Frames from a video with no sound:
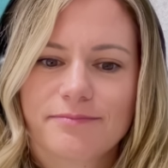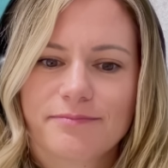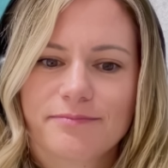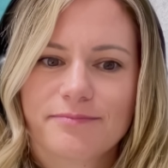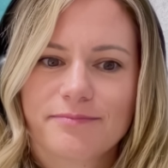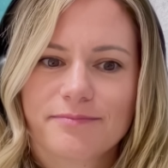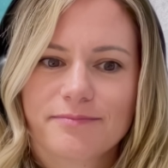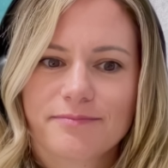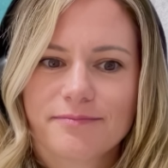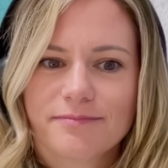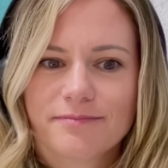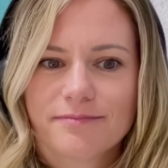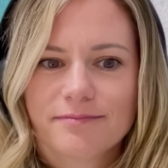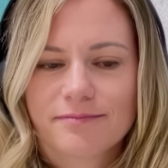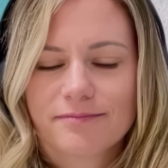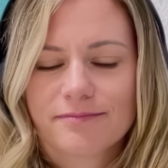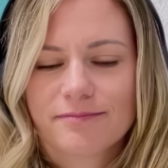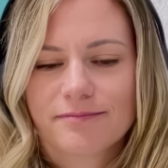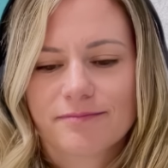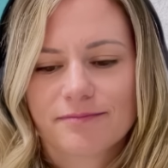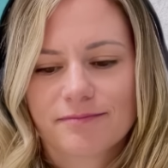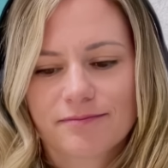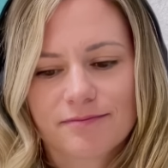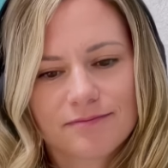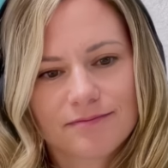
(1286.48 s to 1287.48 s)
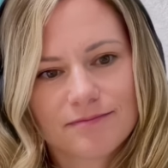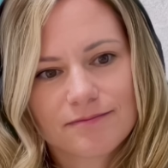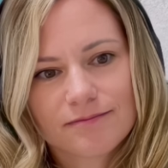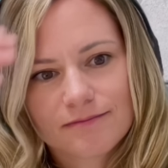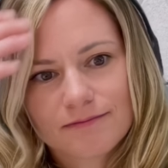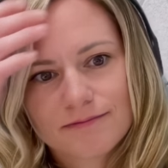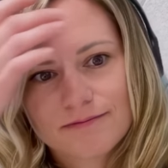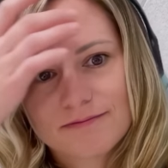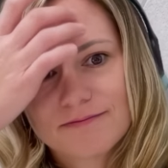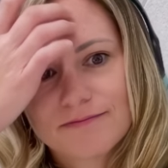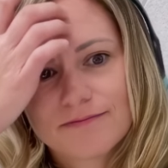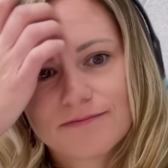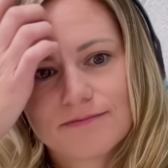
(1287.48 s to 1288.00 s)

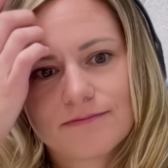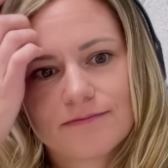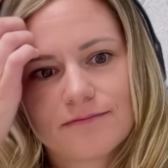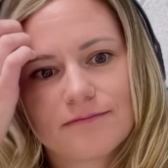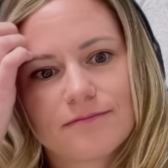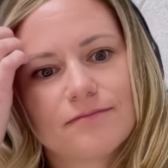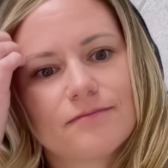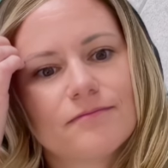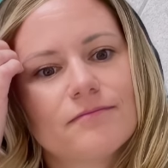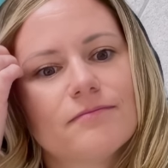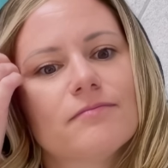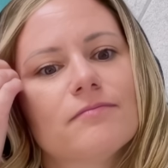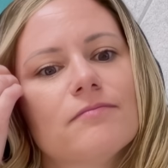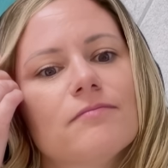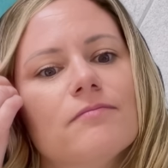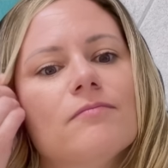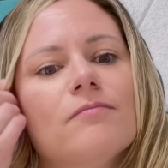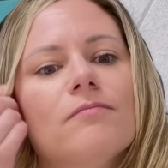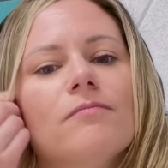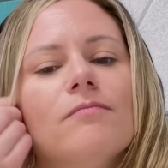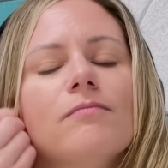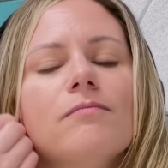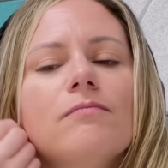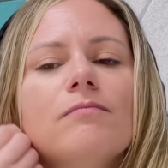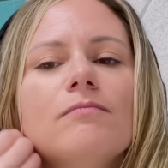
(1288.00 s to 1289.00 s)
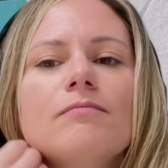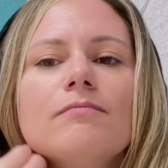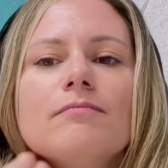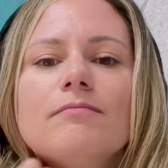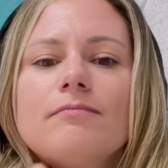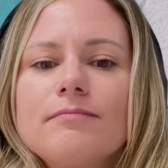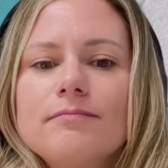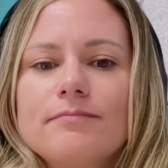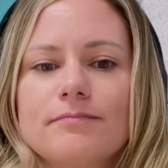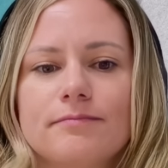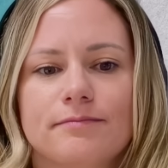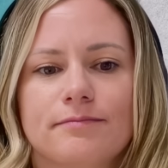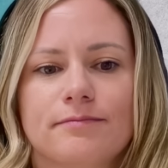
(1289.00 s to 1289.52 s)

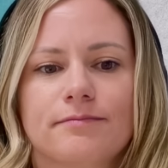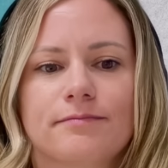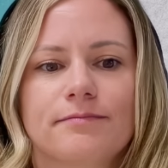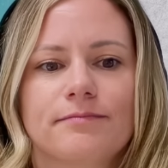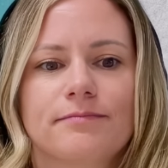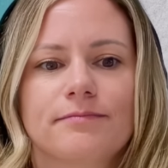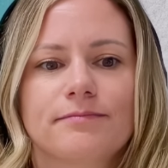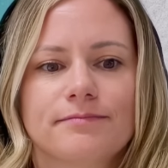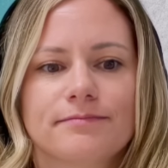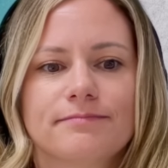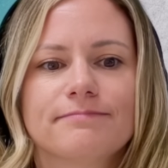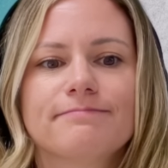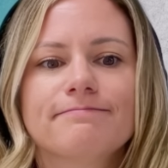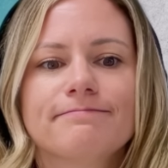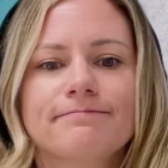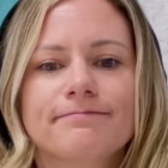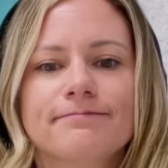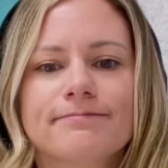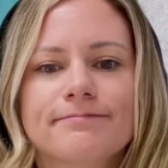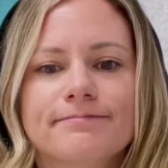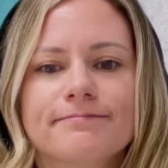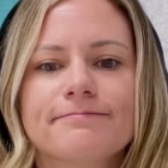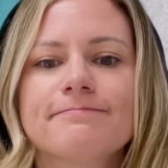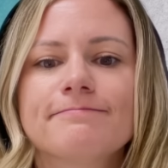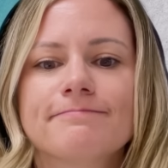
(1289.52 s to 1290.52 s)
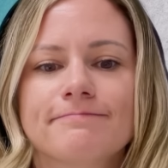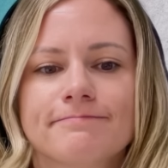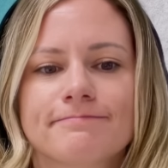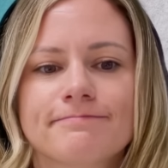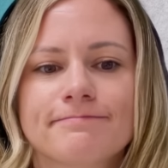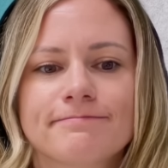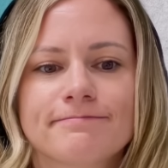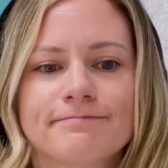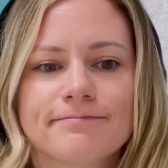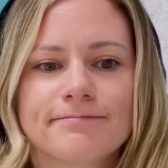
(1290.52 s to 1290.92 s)
[no speech]